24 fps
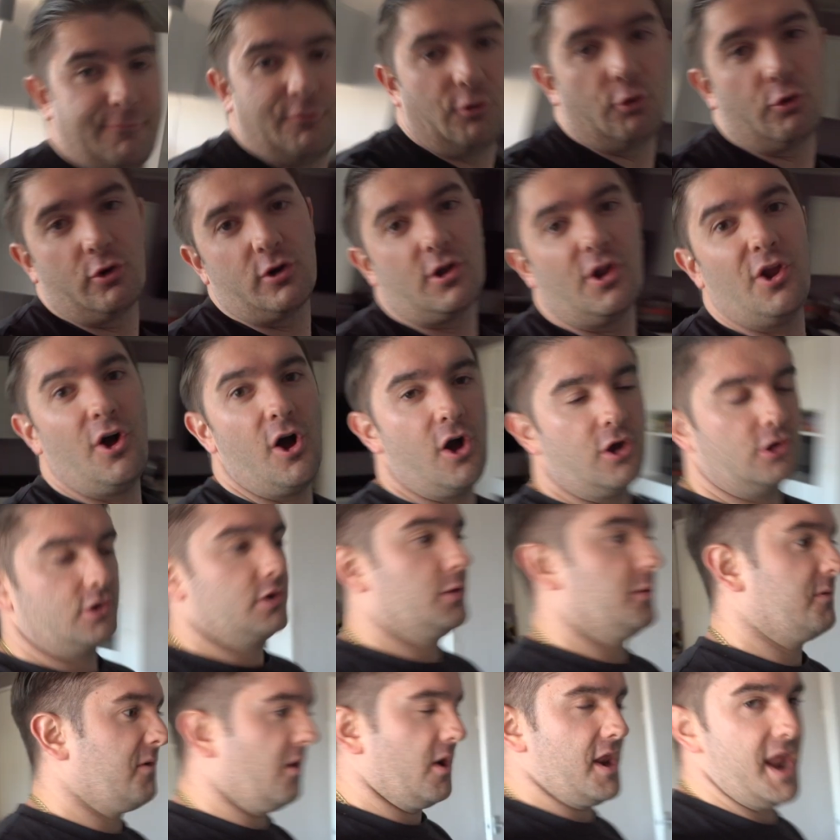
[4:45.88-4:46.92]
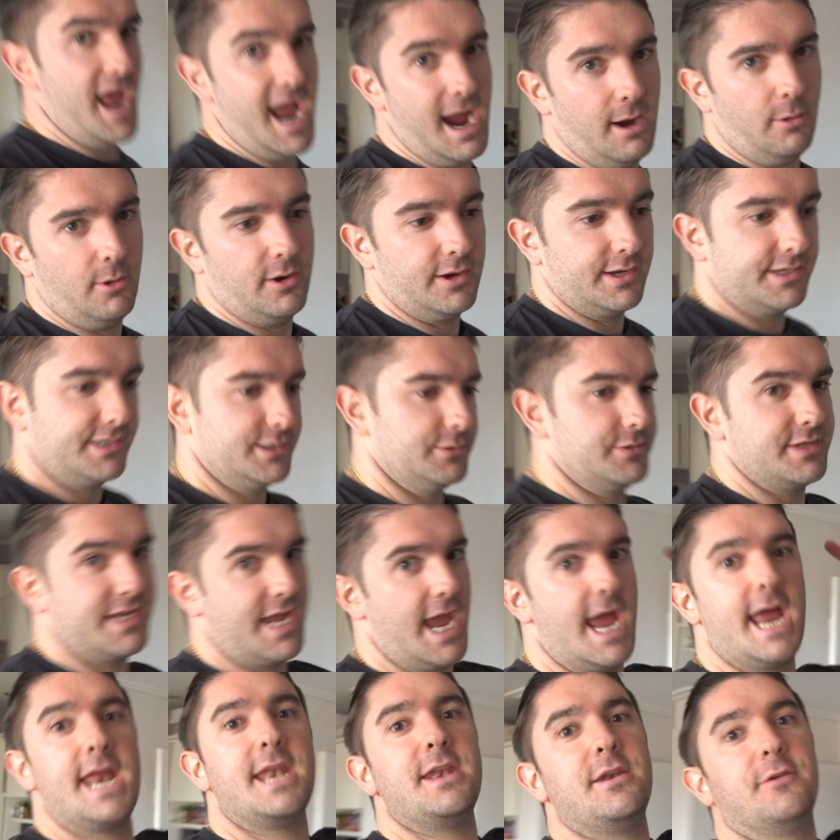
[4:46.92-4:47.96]
four o'clock. We've got an hour until the
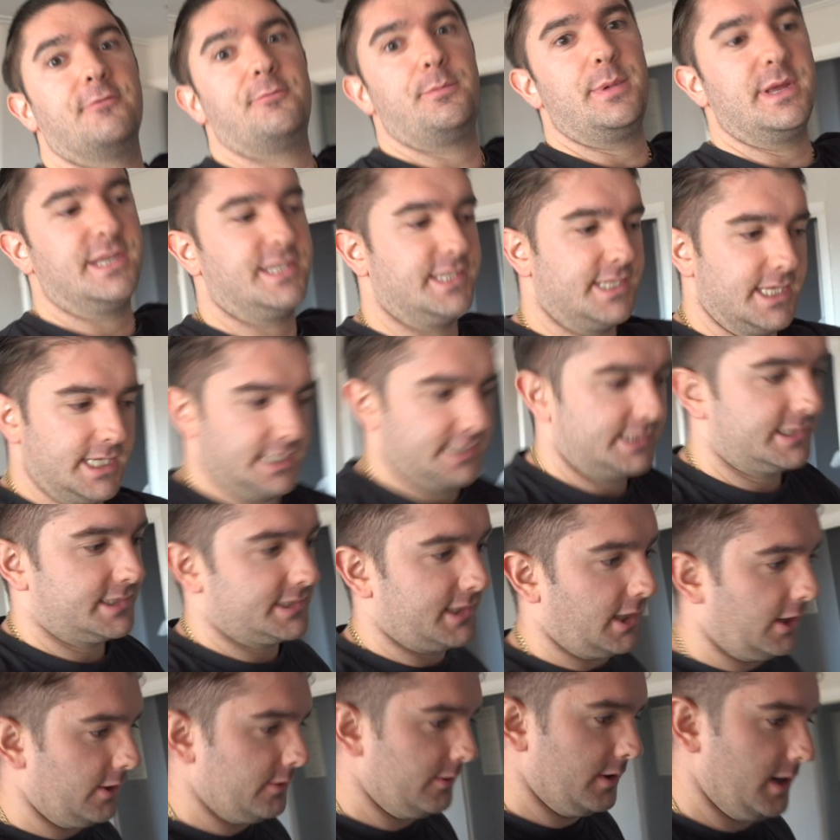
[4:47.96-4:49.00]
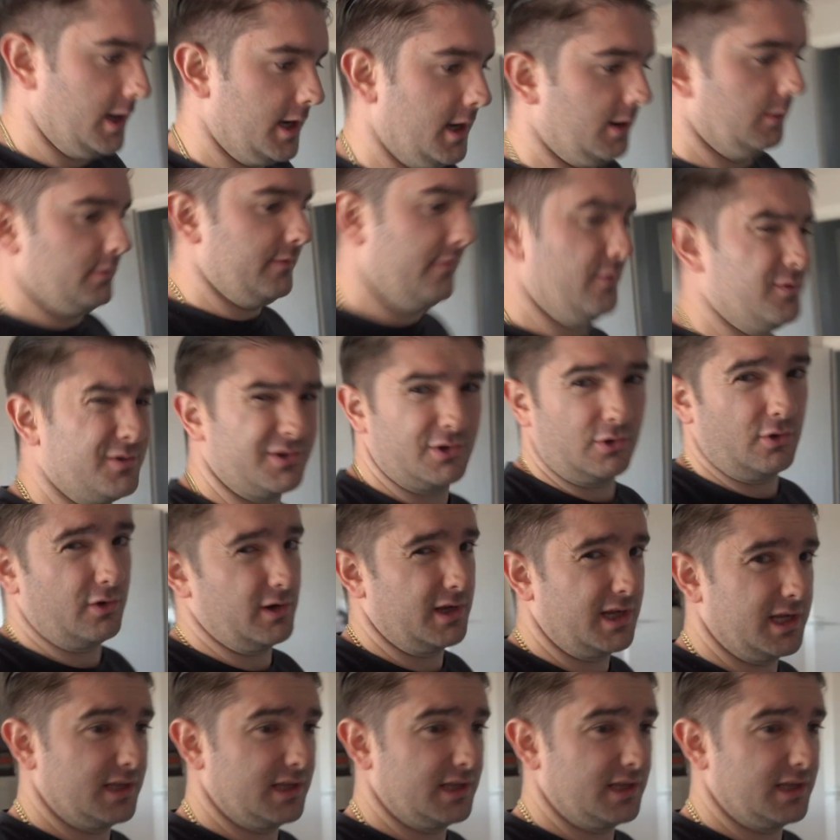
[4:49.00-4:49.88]
end of business, so uh, we've also got the